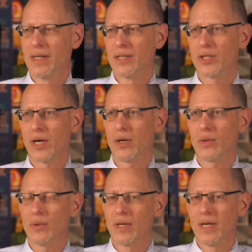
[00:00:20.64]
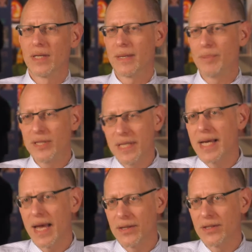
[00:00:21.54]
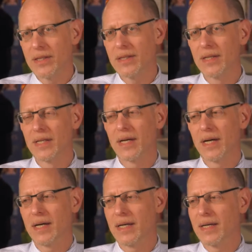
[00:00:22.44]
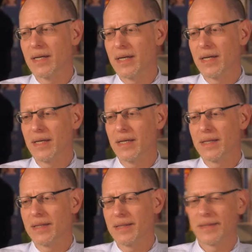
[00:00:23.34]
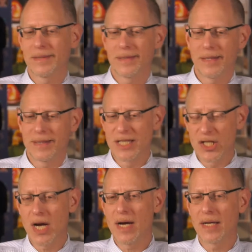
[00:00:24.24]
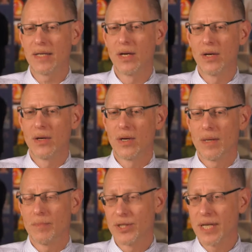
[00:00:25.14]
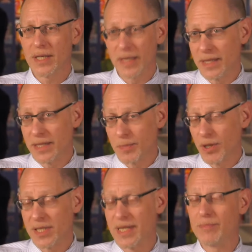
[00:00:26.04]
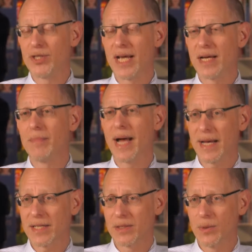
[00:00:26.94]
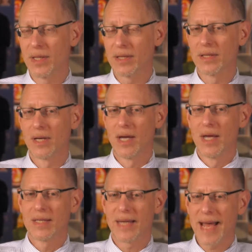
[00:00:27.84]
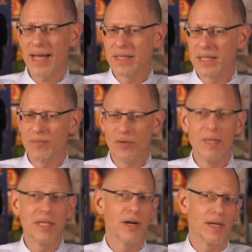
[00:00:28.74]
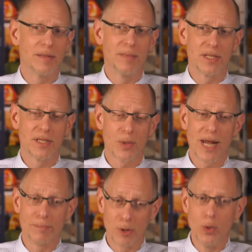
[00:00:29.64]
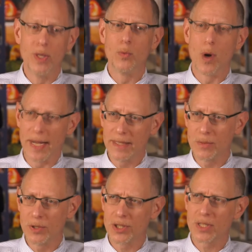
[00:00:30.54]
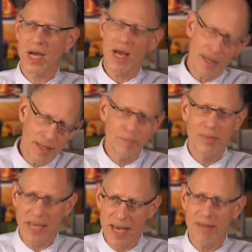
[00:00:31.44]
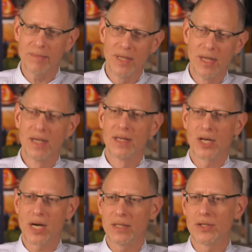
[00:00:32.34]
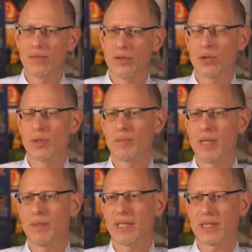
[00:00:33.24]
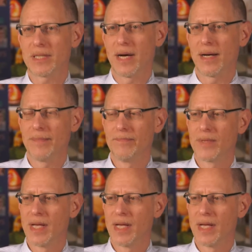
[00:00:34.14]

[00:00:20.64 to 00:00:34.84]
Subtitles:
So they put together a design, particularly this person named Jacob Askewith, that had some familiar elements. So it had blue and white, which kind of became the colors of the Jewish people at the time.